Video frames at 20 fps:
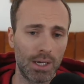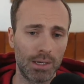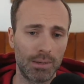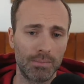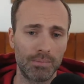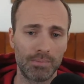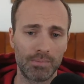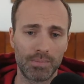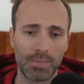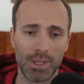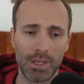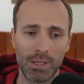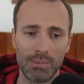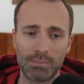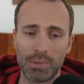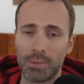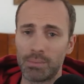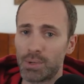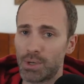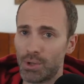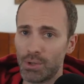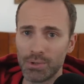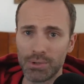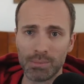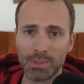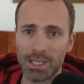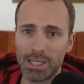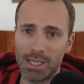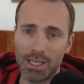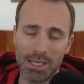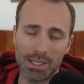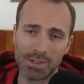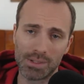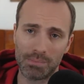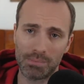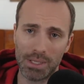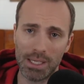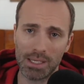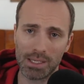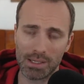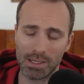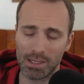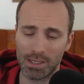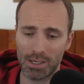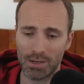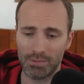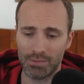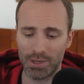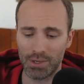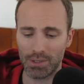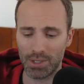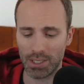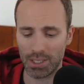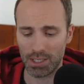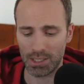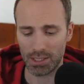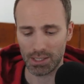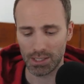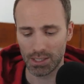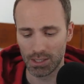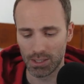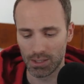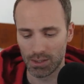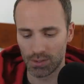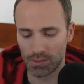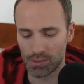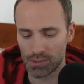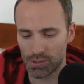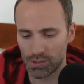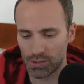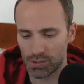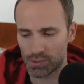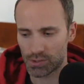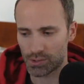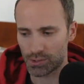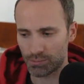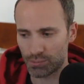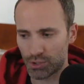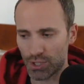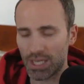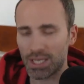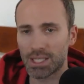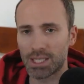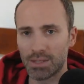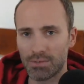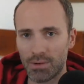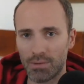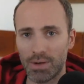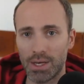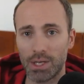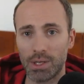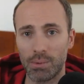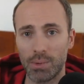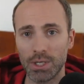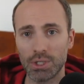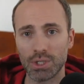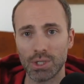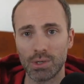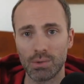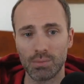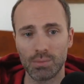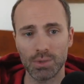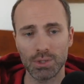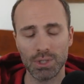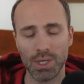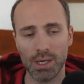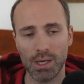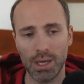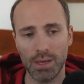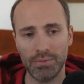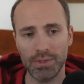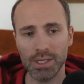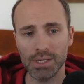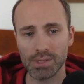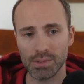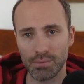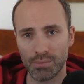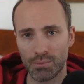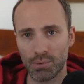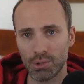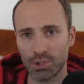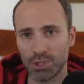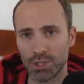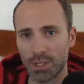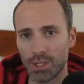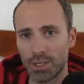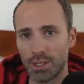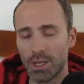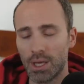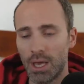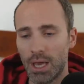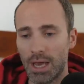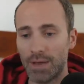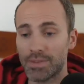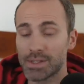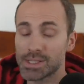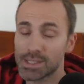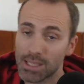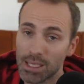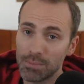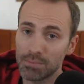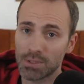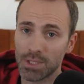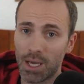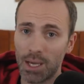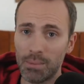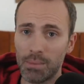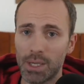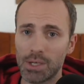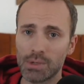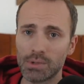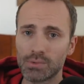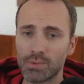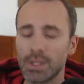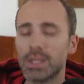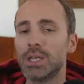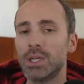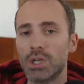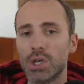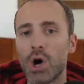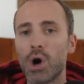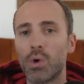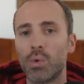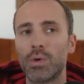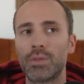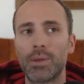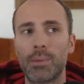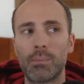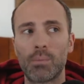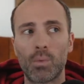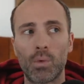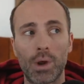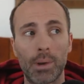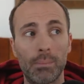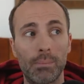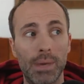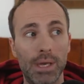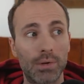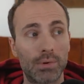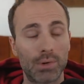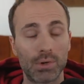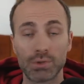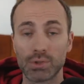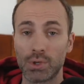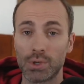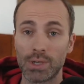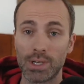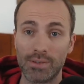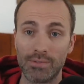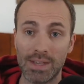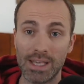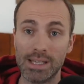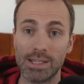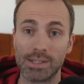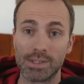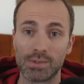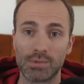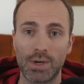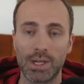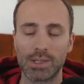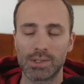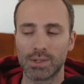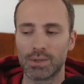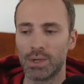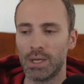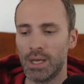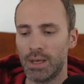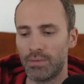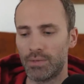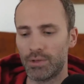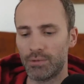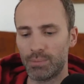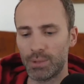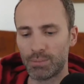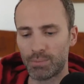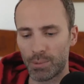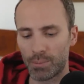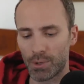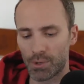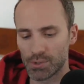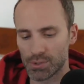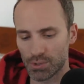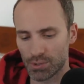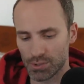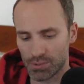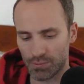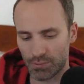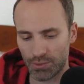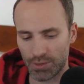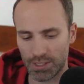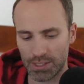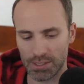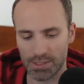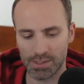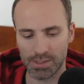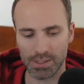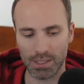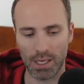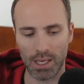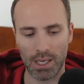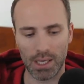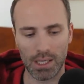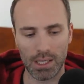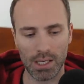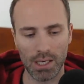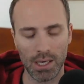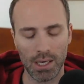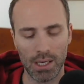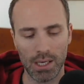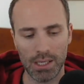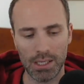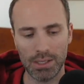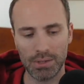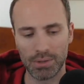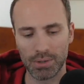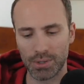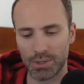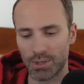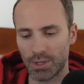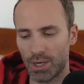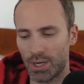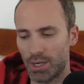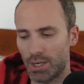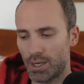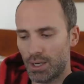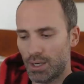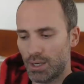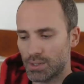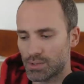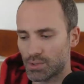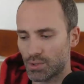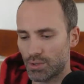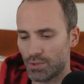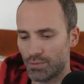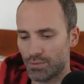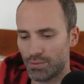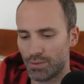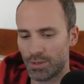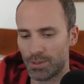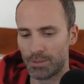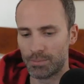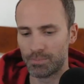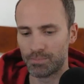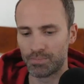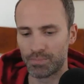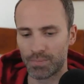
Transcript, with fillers: Um, but but ultimately, it ends up being a, a very subjective evaluation, which I, I, think is unfortunate. At the same time, I don't really know what the, what a better alternative is, right? So there have been proposals for things like either uh, a sort of